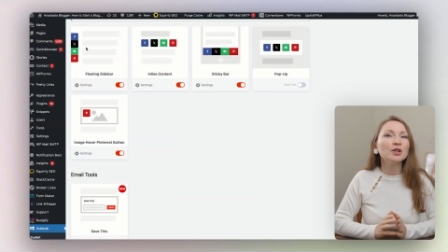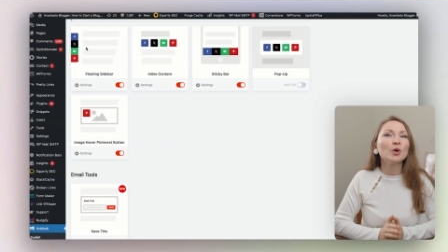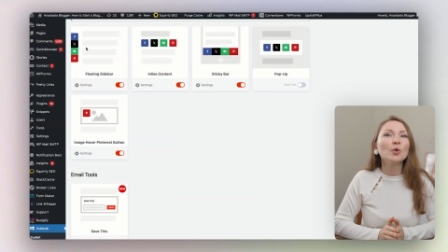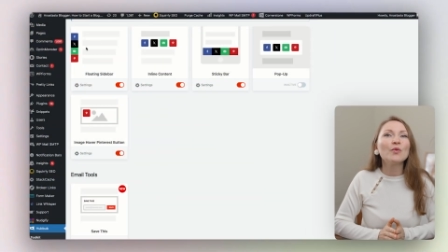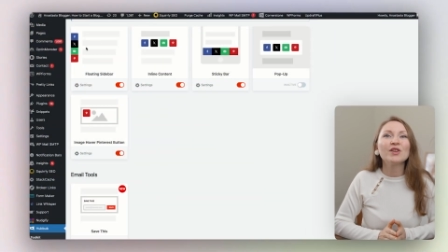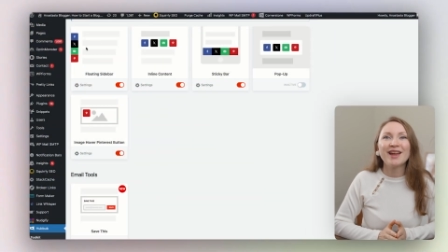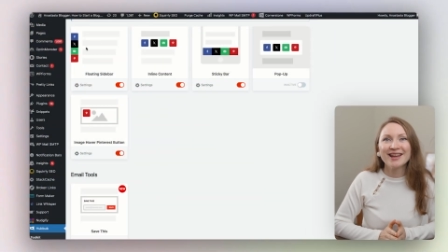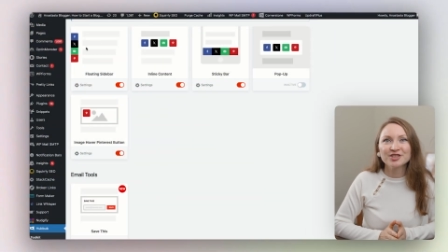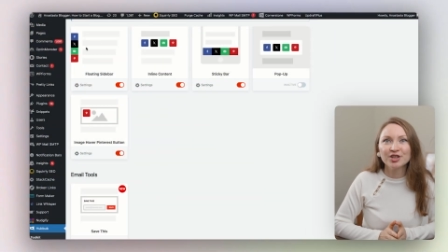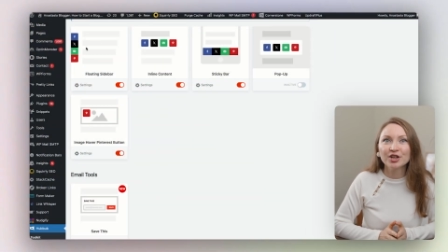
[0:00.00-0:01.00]
know that
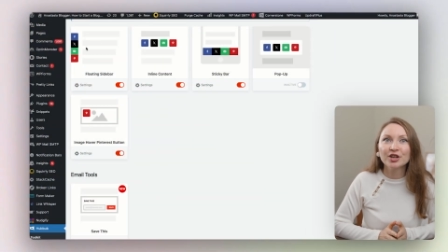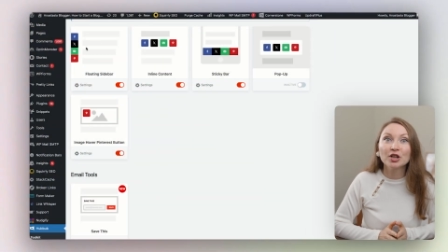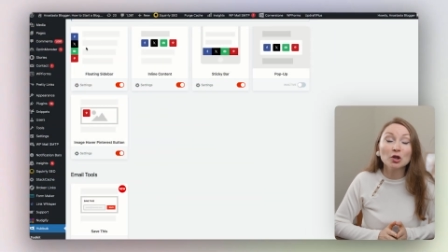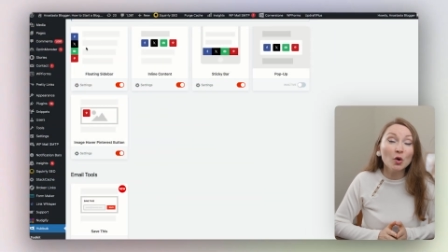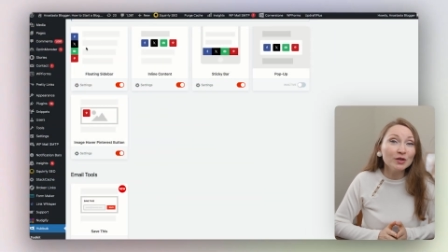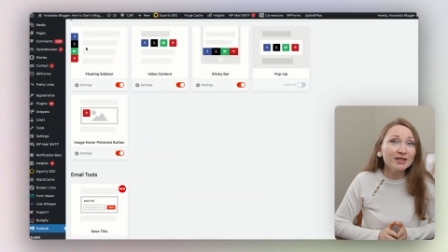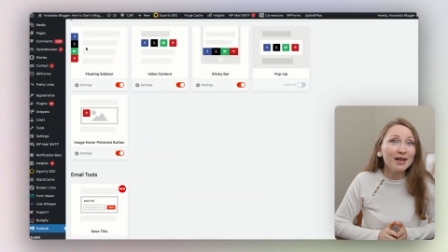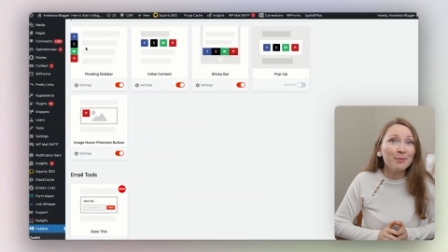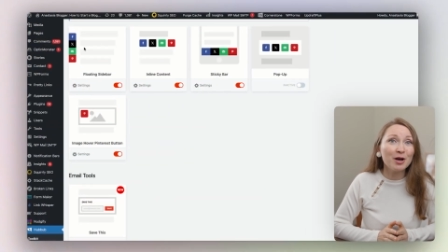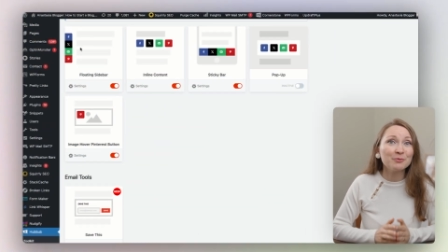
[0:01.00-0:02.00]
I share a lot
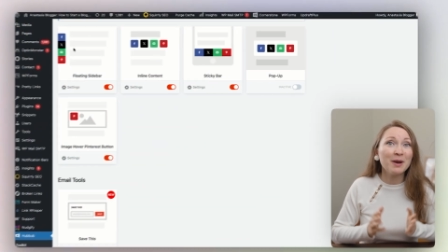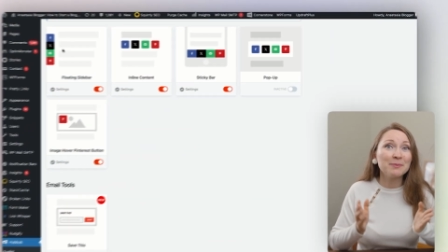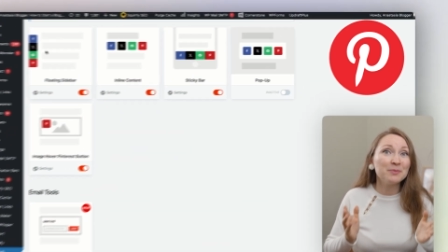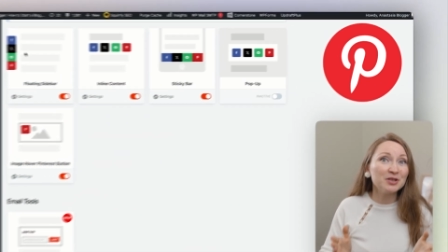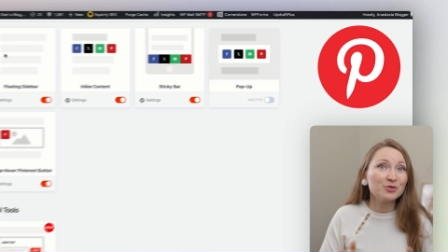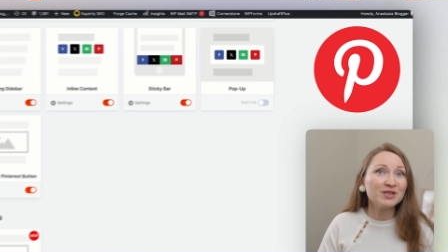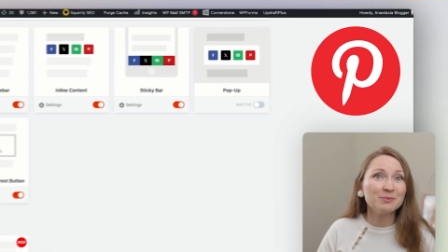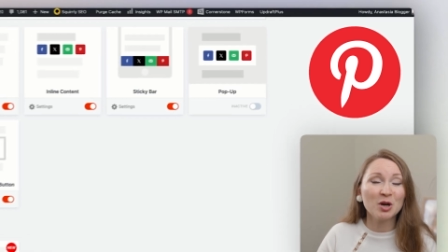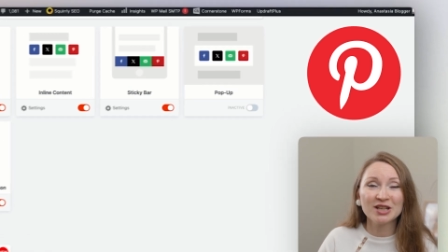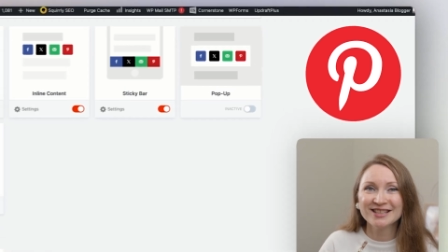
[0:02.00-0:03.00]
about my Pinterest
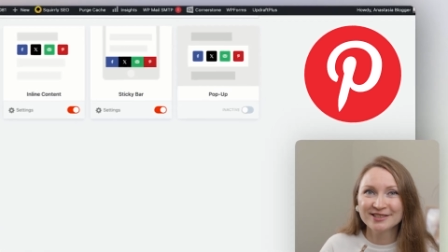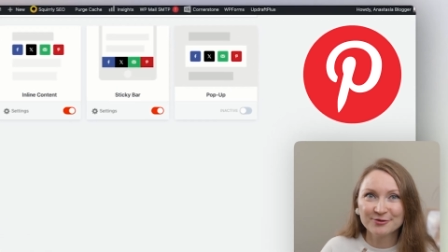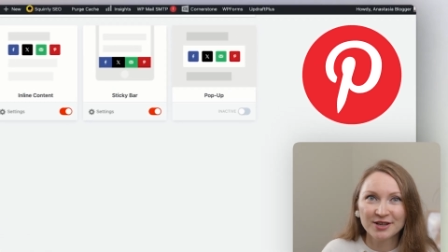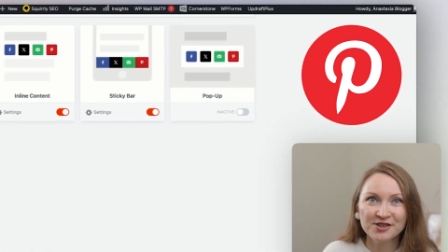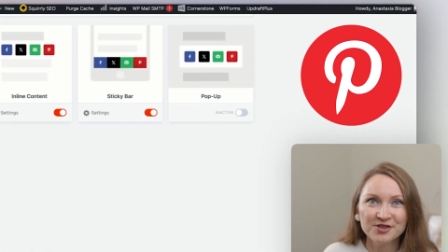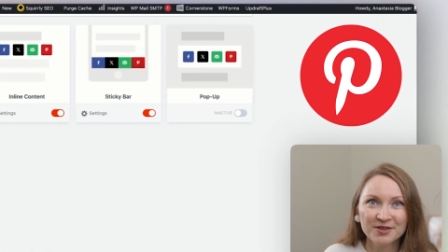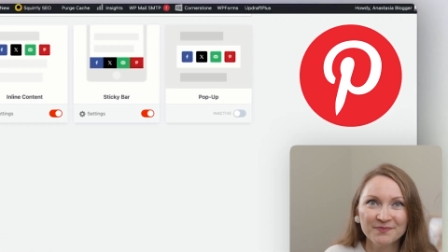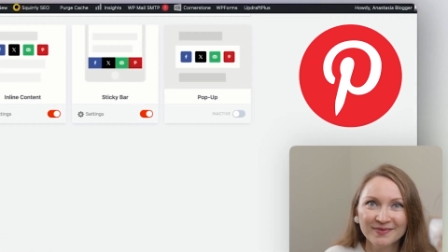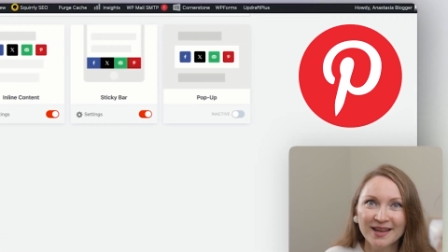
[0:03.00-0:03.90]
marketing strategy.